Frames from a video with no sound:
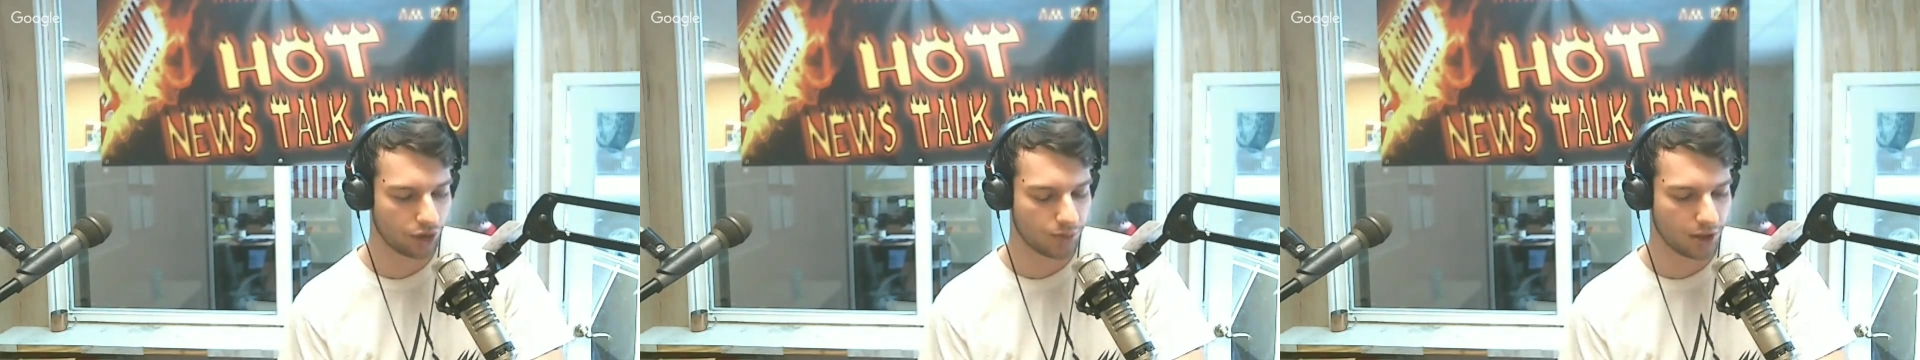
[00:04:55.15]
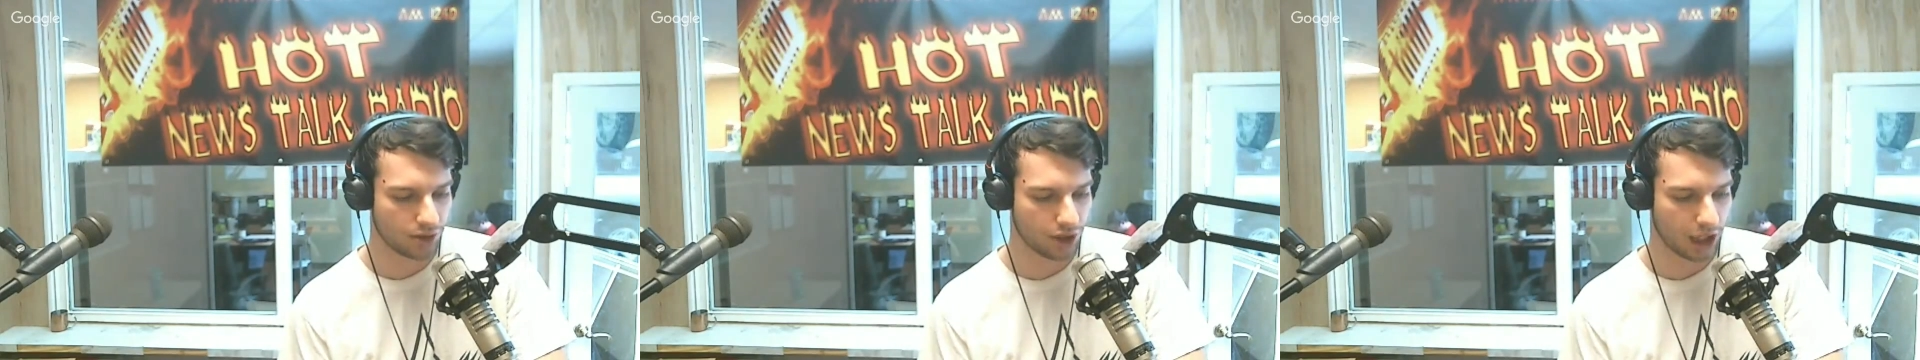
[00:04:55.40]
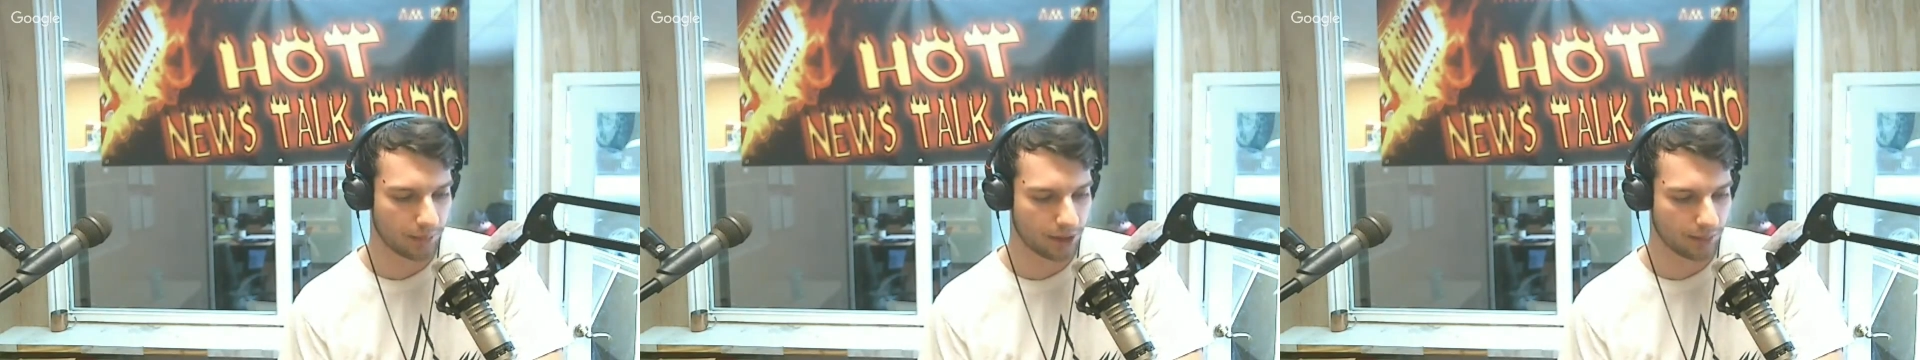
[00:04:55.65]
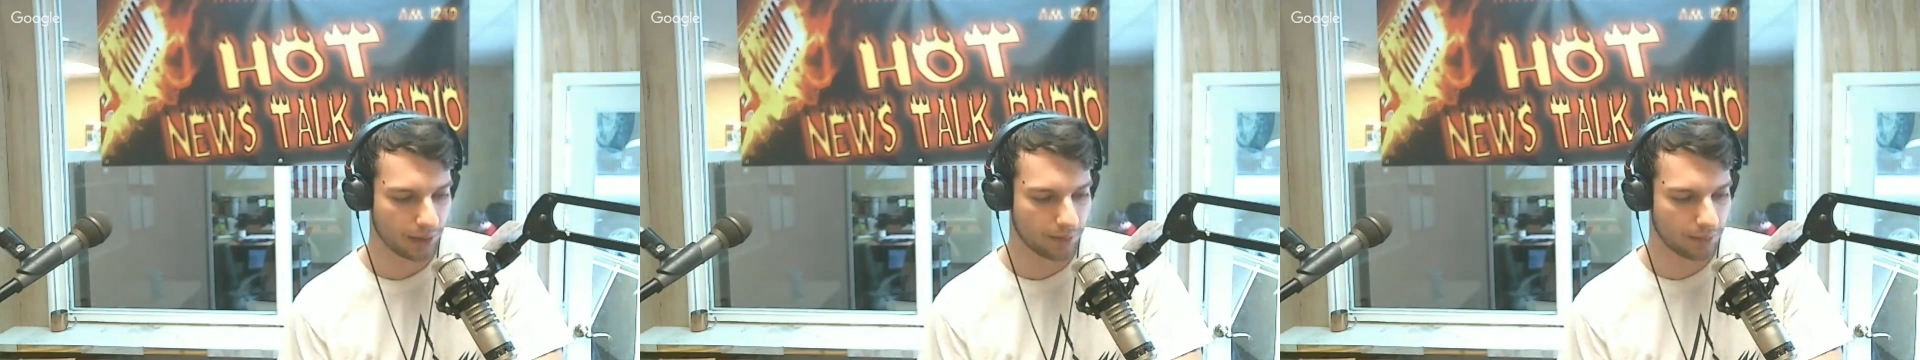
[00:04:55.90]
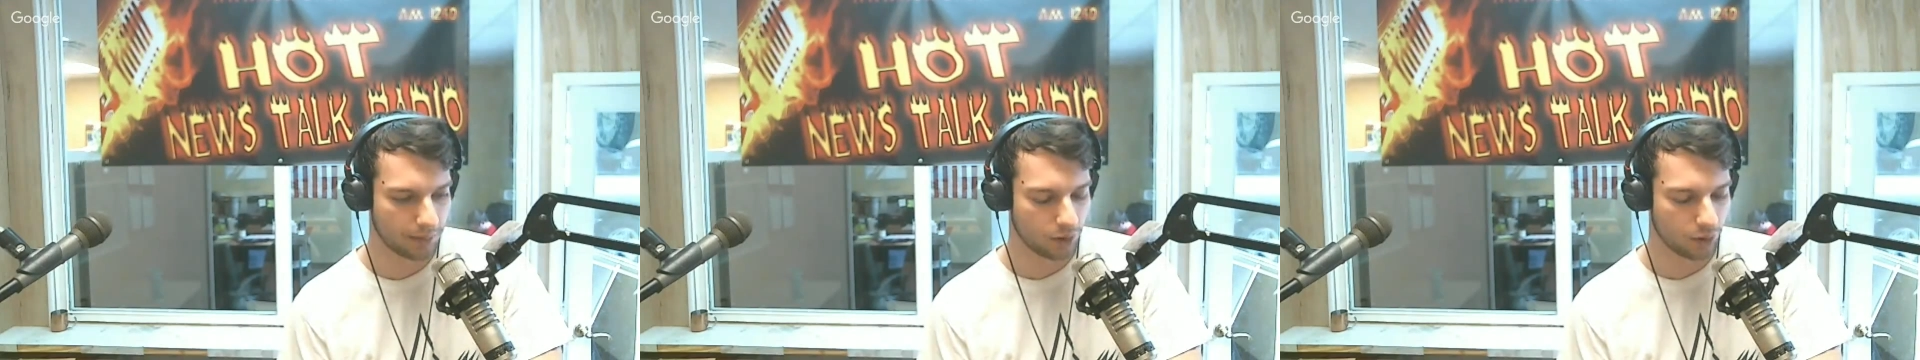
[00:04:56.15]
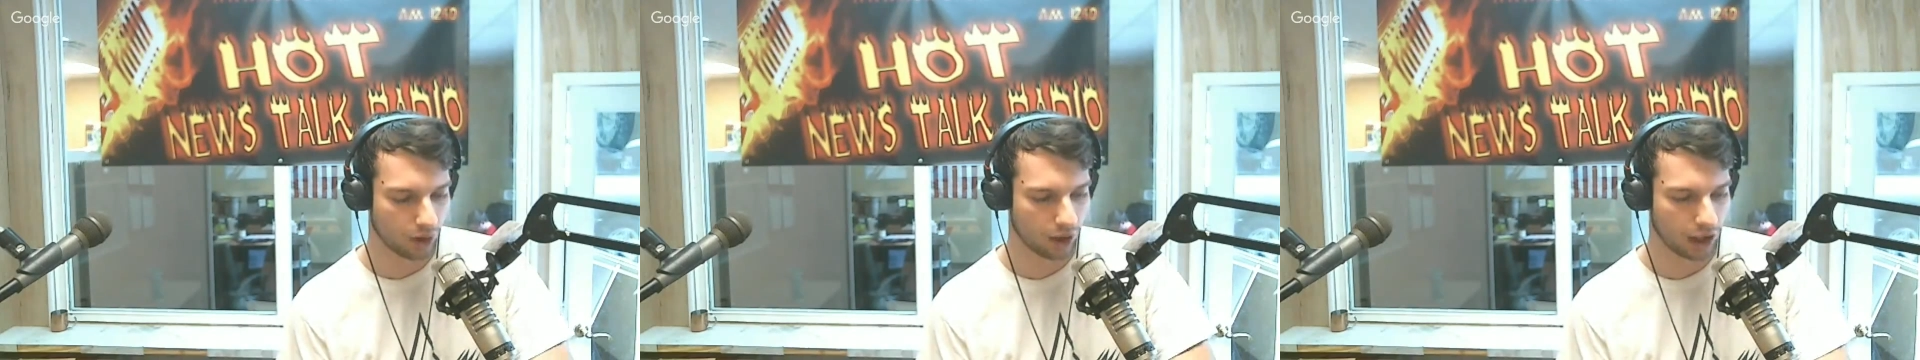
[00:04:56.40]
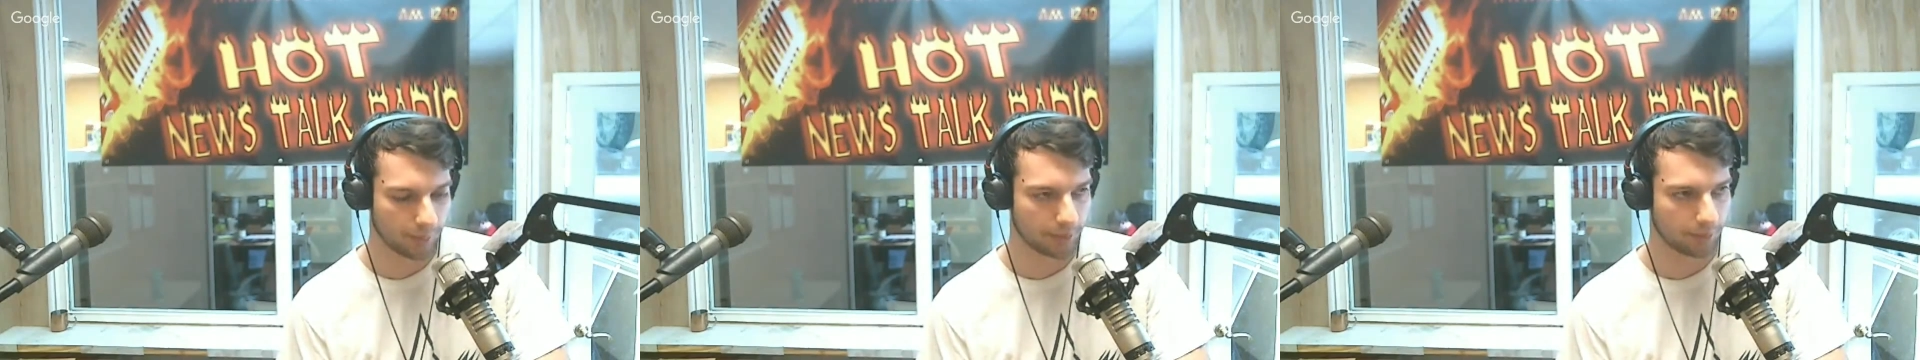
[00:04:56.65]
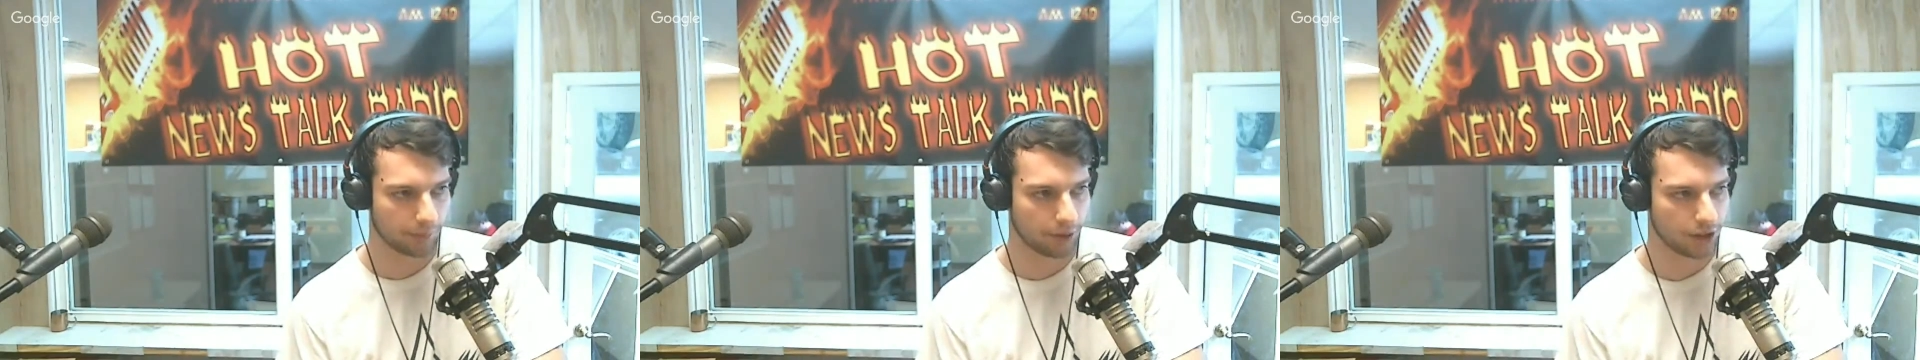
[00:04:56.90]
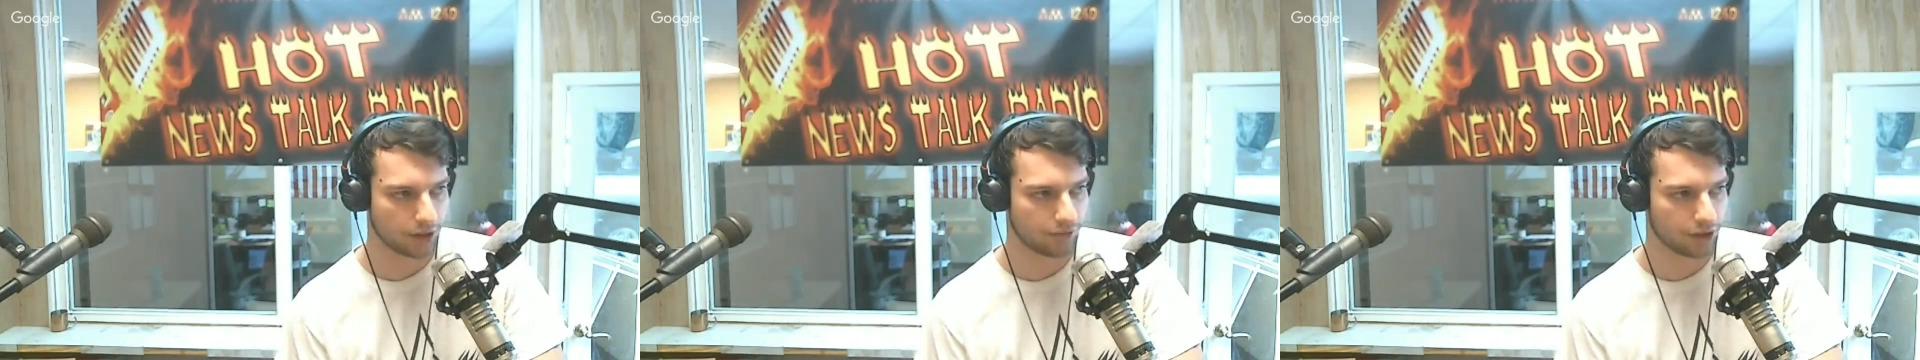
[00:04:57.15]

always being championed by people who are on minimum wage.